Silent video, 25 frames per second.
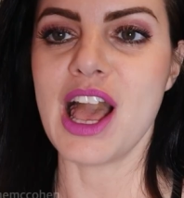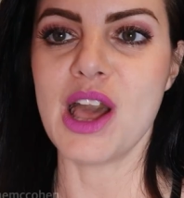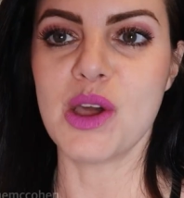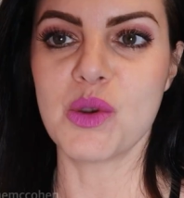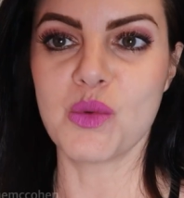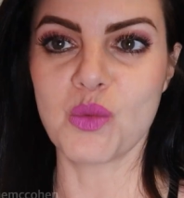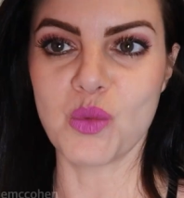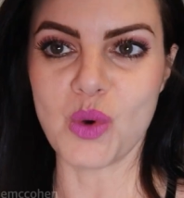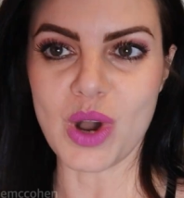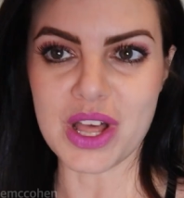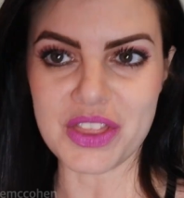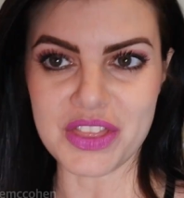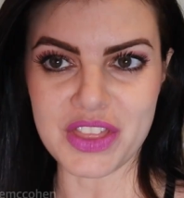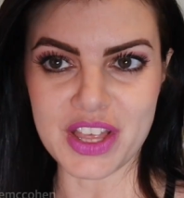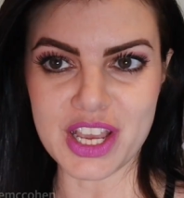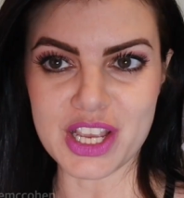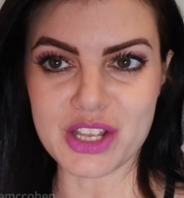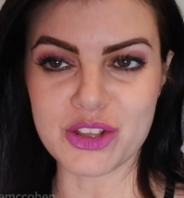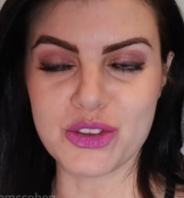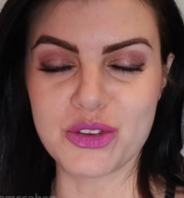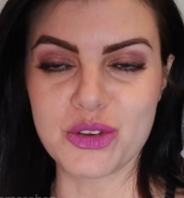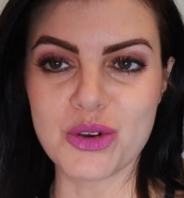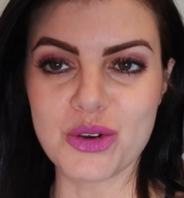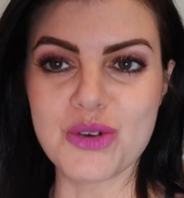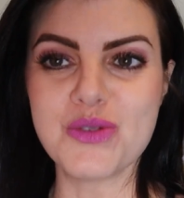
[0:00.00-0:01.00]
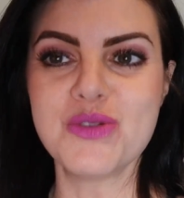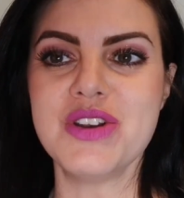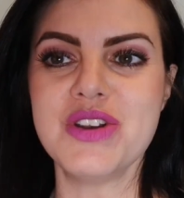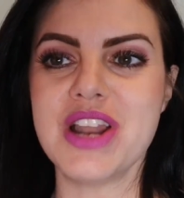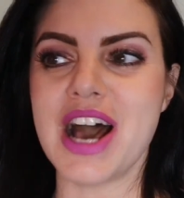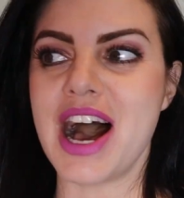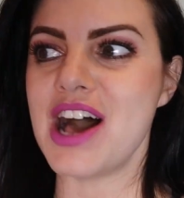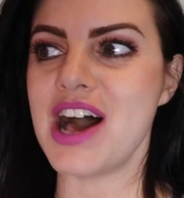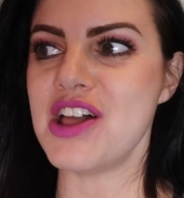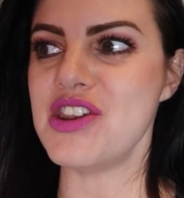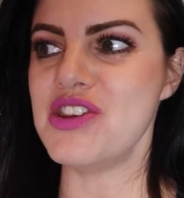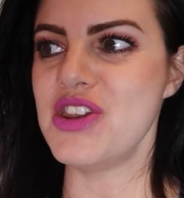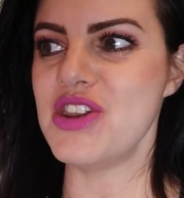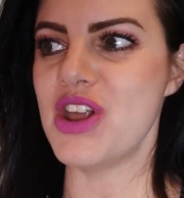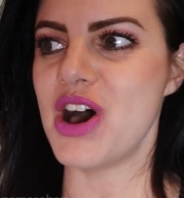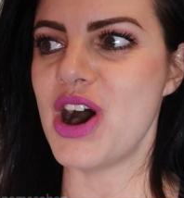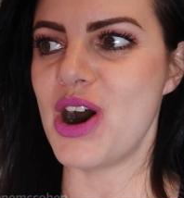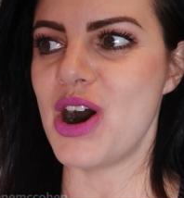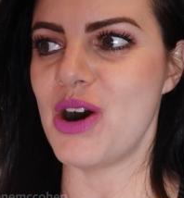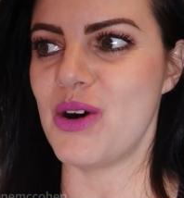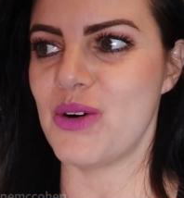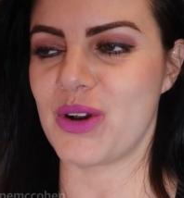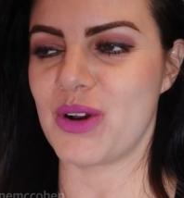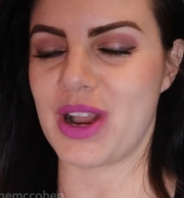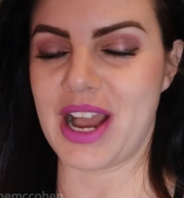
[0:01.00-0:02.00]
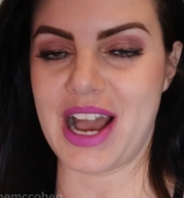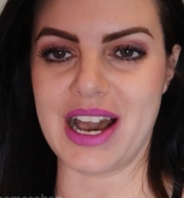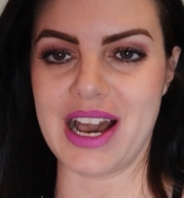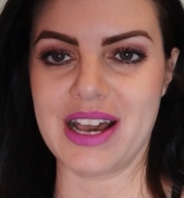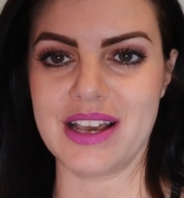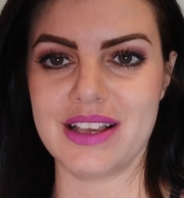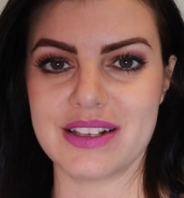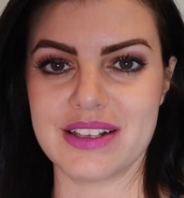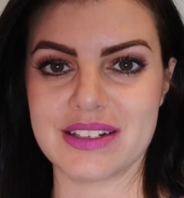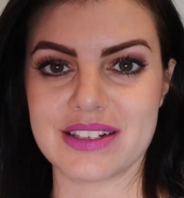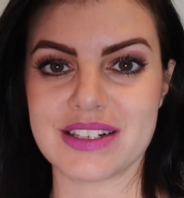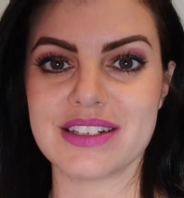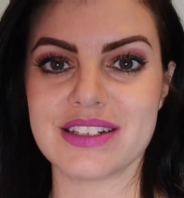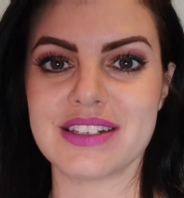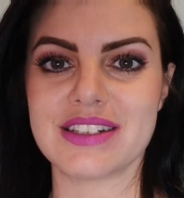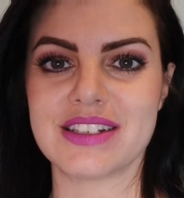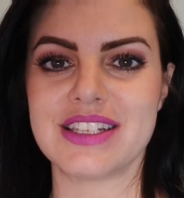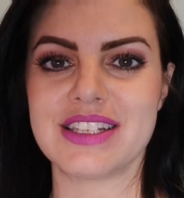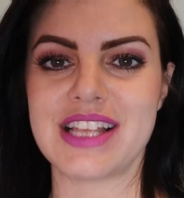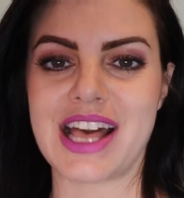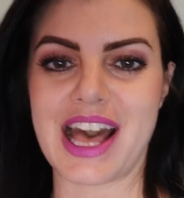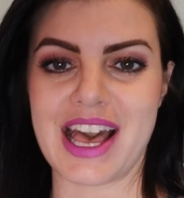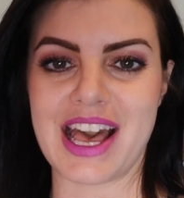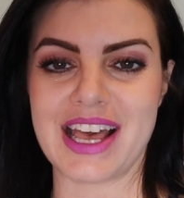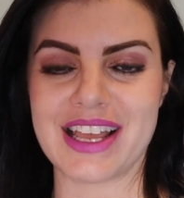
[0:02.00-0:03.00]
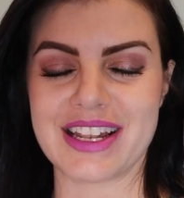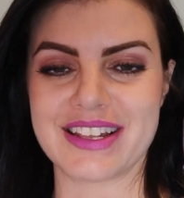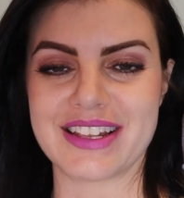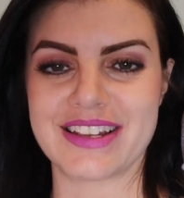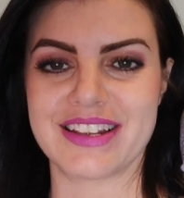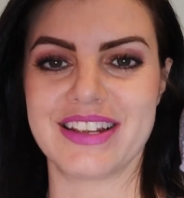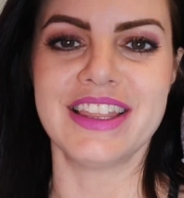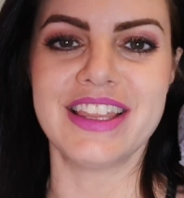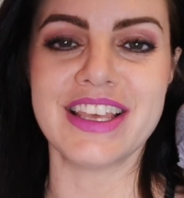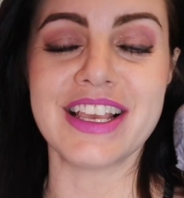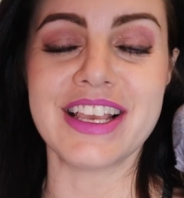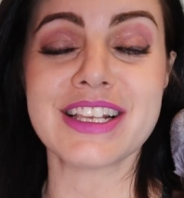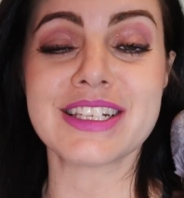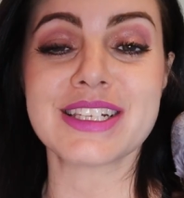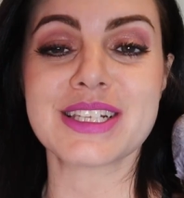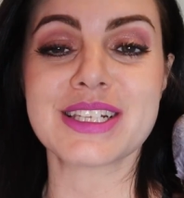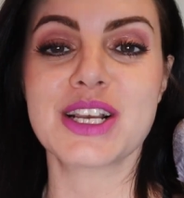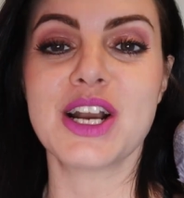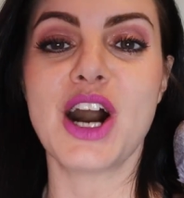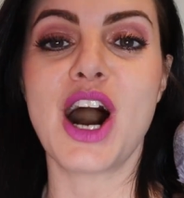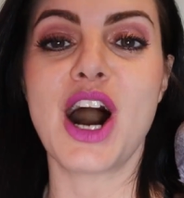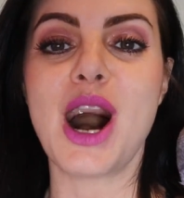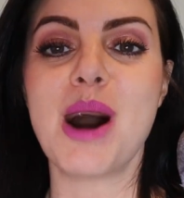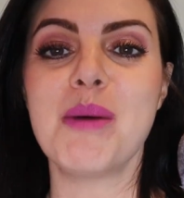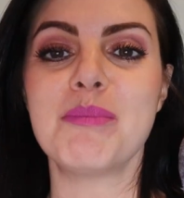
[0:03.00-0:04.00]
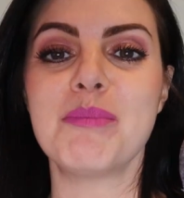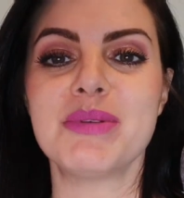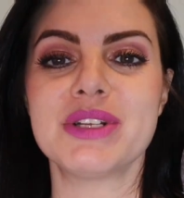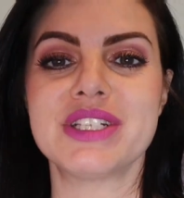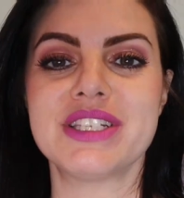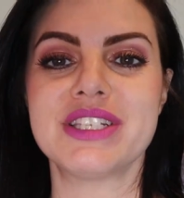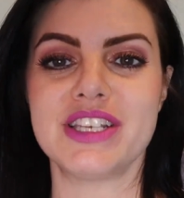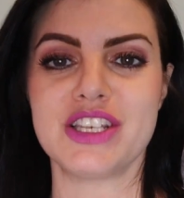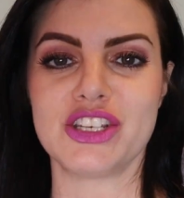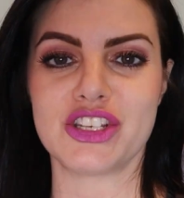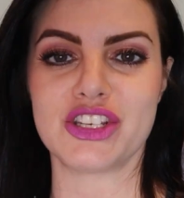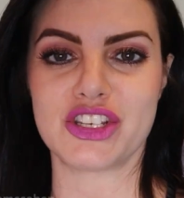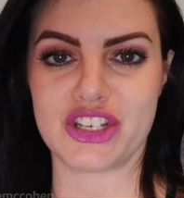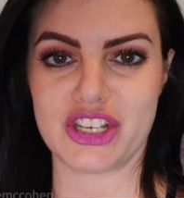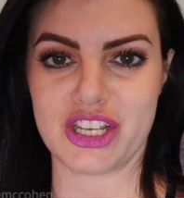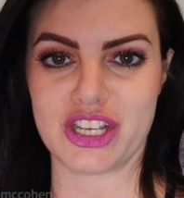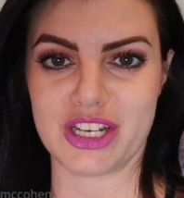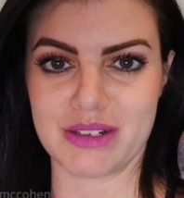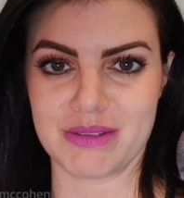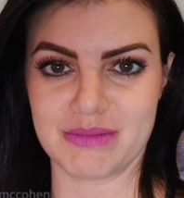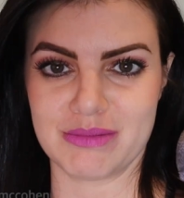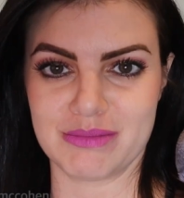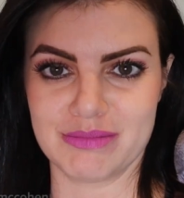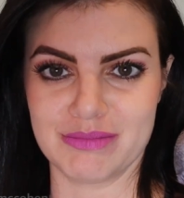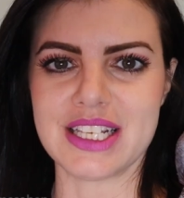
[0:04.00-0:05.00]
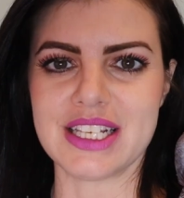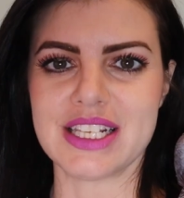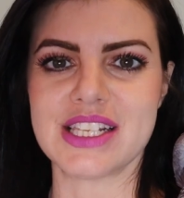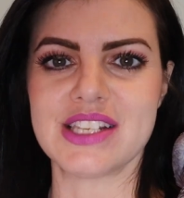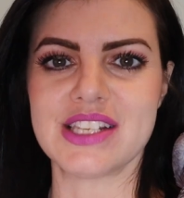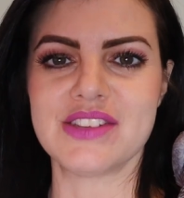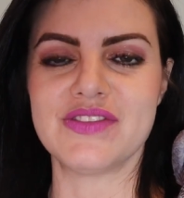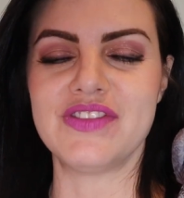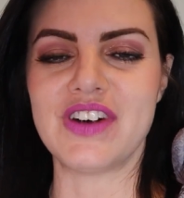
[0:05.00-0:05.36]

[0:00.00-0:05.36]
And what they do not know, guys, is that this competition is